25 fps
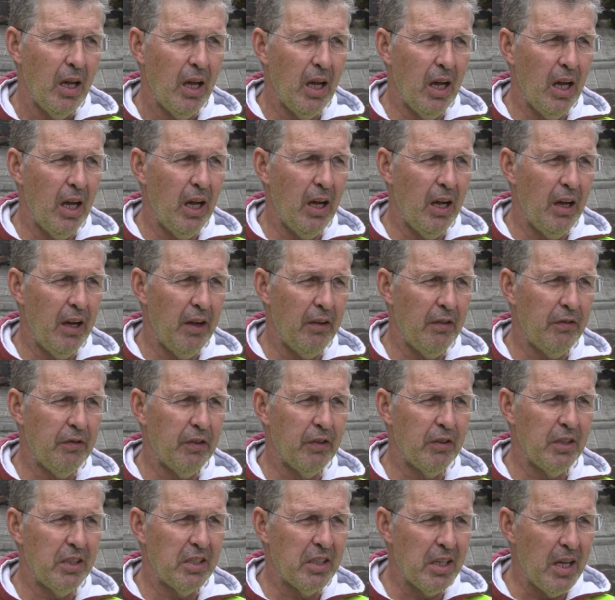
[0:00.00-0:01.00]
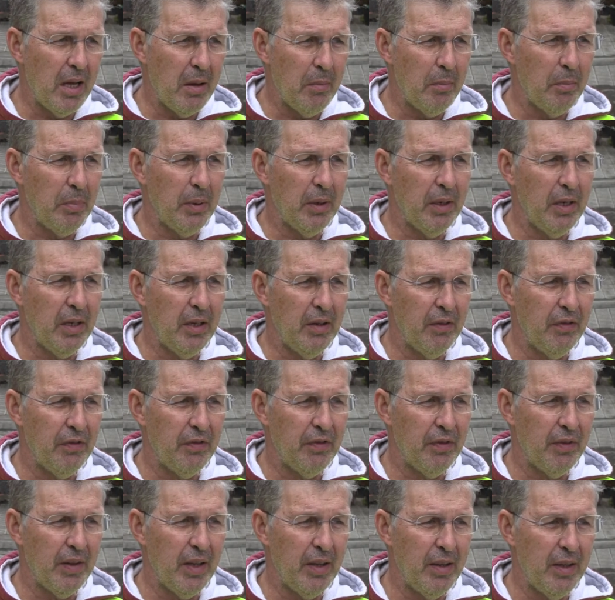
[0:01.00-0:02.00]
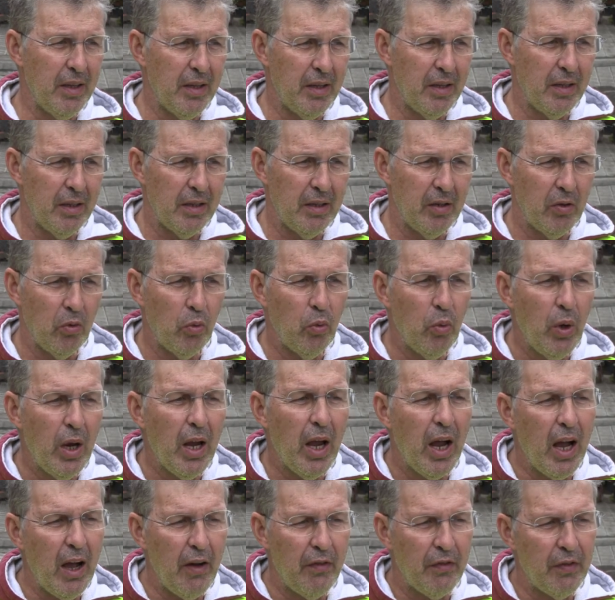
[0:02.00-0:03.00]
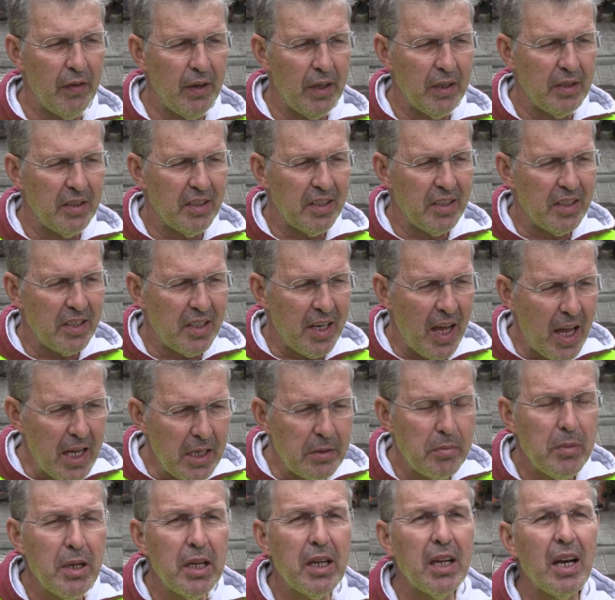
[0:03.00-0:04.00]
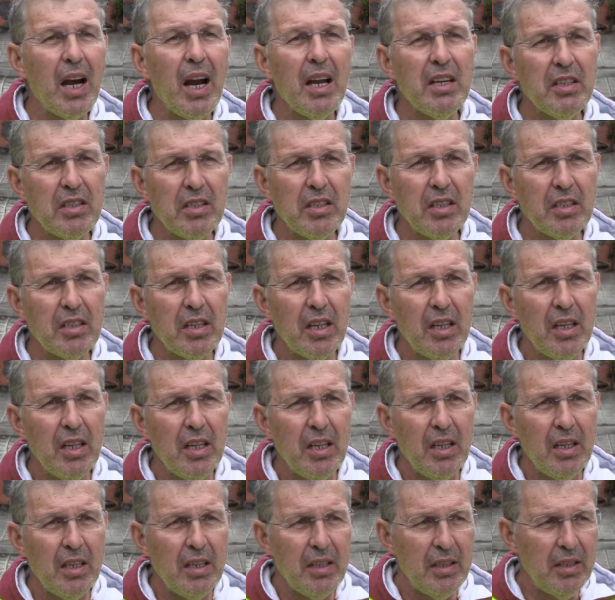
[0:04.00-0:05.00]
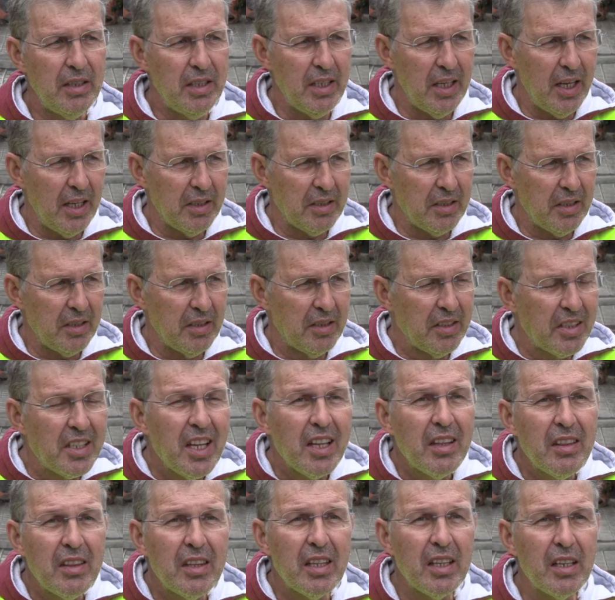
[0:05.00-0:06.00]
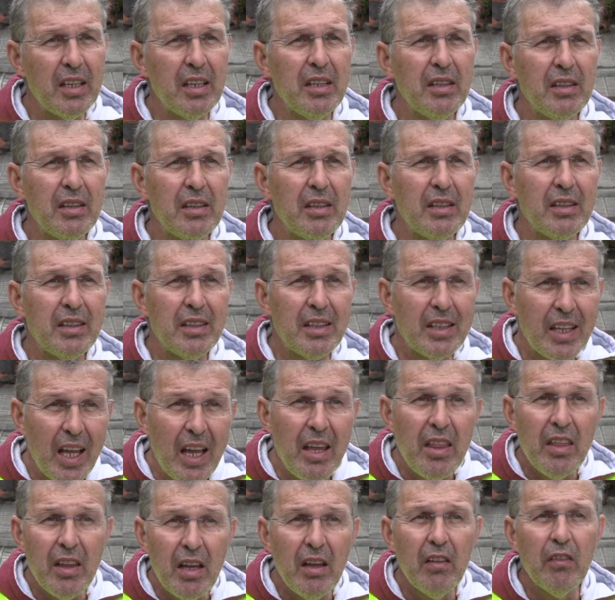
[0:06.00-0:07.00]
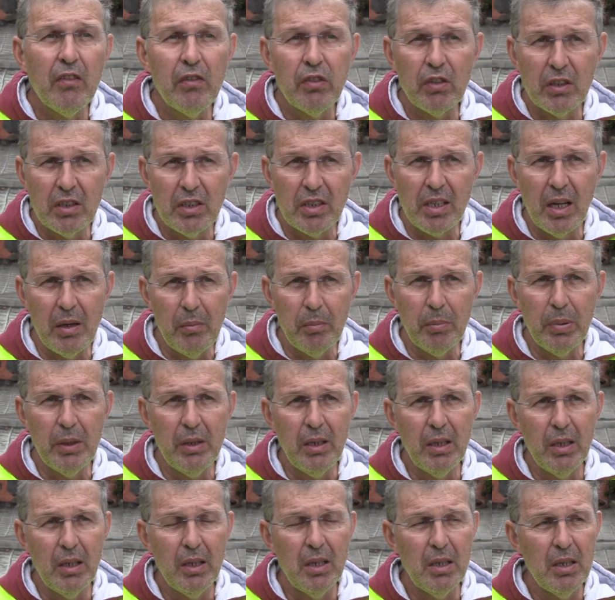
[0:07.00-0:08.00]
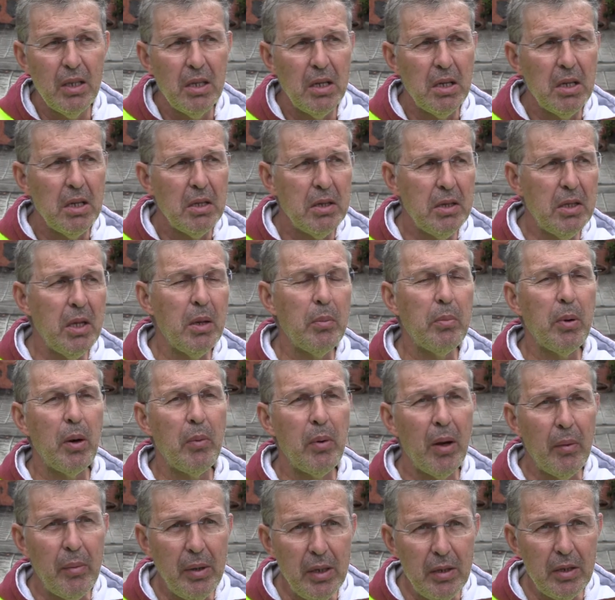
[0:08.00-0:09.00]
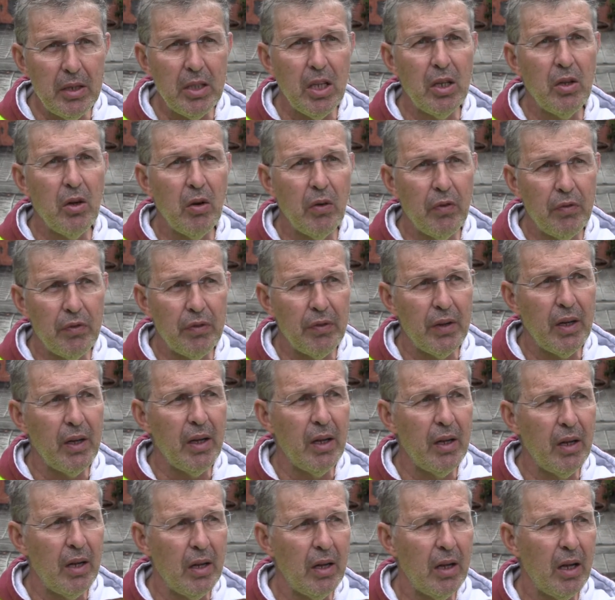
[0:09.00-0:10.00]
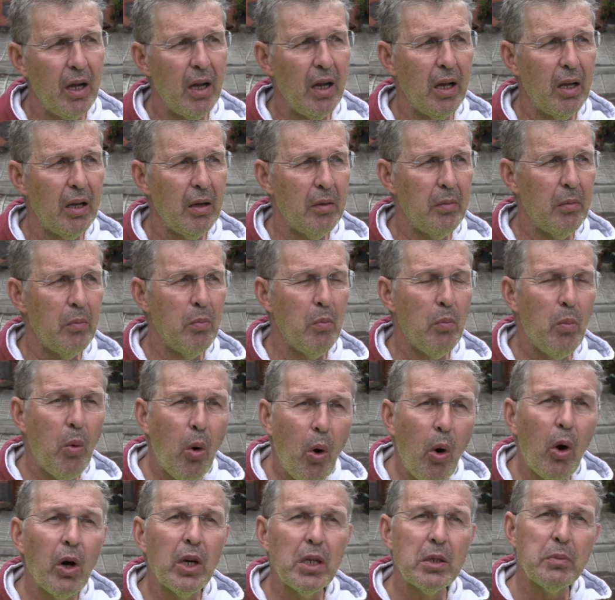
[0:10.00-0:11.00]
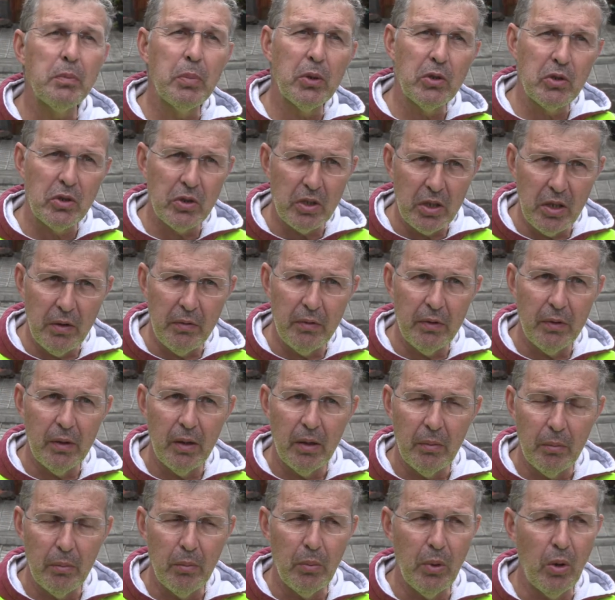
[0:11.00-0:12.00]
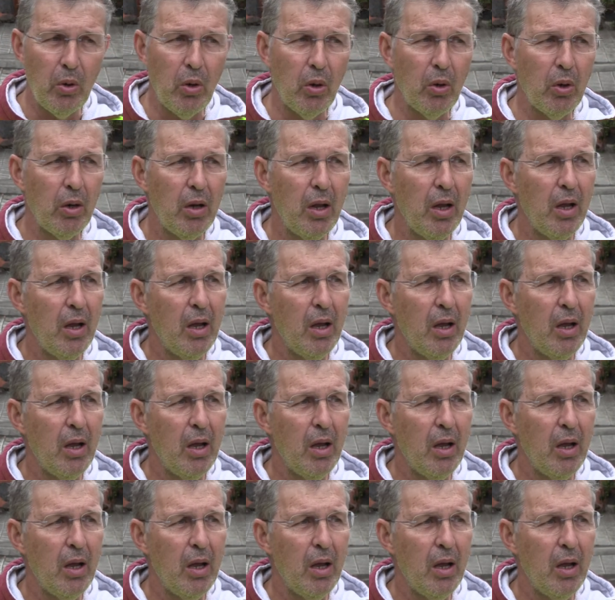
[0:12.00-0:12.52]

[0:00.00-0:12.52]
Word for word: Uh, for example, if um, we have a seismic crisis just centering in Teide, for example, the probability of uh, more explosive, more